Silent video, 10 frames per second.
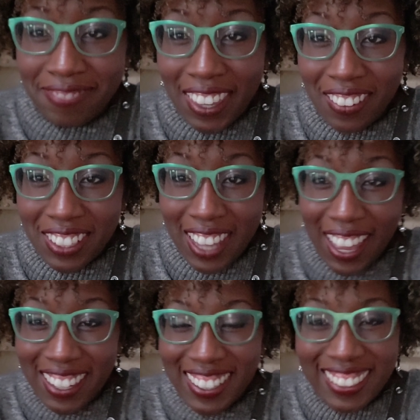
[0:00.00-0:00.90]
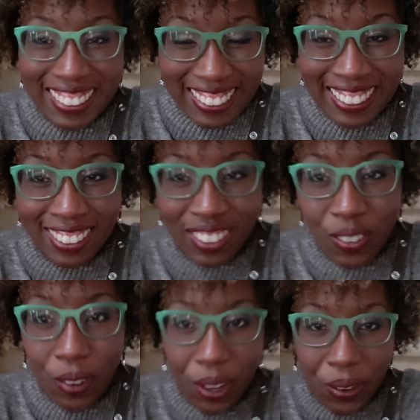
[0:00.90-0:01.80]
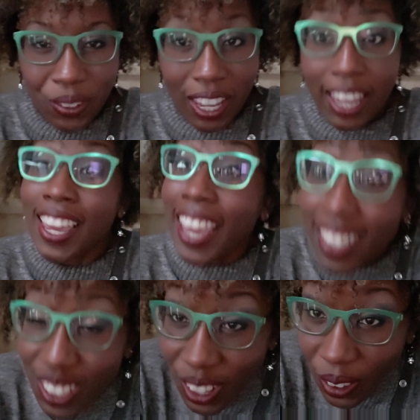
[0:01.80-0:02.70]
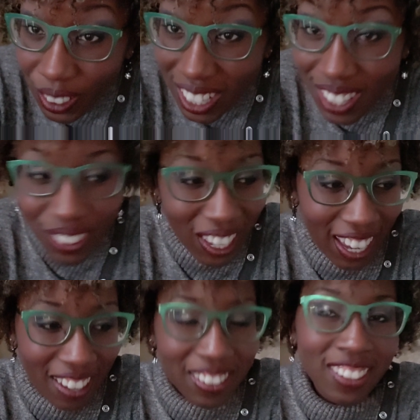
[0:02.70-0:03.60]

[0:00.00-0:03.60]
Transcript: other than that, we're okay. And Dakota's okay.